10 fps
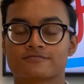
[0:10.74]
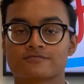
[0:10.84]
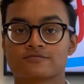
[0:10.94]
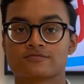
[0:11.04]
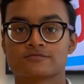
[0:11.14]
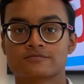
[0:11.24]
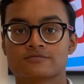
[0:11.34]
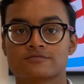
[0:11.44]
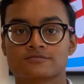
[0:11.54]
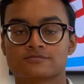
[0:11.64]

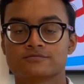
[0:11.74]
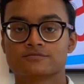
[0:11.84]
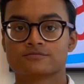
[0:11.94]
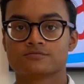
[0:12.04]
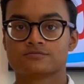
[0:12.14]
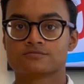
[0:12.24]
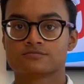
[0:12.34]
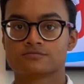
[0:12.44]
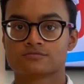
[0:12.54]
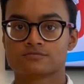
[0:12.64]

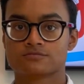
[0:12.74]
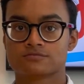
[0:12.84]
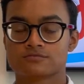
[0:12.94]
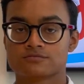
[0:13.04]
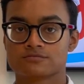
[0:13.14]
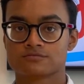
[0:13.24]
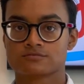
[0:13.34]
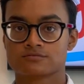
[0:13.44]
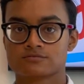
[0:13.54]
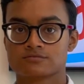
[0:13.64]

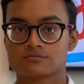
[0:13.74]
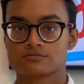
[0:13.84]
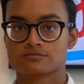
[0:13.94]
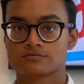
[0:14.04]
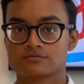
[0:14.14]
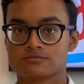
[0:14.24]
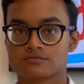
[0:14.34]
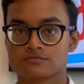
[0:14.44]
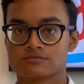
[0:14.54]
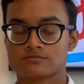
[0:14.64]

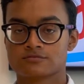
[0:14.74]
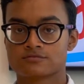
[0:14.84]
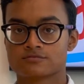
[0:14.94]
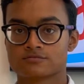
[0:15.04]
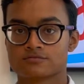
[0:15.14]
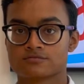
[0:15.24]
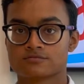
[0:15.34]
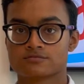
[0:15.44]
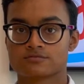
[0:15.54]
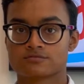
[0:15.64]

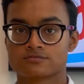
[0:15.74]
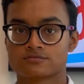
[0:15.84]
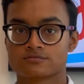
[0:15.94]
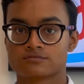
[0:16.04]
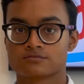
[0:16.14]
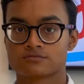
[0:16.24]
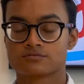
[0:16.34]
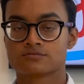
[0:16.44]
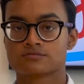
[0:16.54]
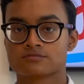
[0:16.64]

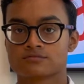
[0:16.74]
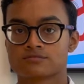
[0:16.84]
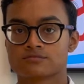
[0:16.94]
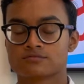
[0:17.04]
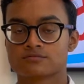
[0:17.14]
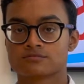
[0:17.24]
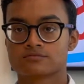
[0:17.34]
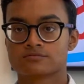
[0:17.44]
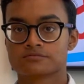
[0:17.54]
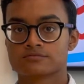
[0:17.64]

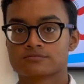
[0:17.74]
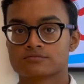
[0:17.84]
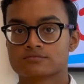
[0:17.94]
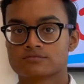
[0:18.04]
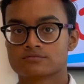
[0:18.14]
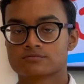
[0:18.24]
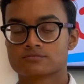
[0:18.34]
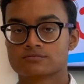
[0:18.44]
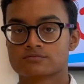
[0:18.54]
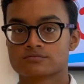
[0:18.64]
This person isn't speaking.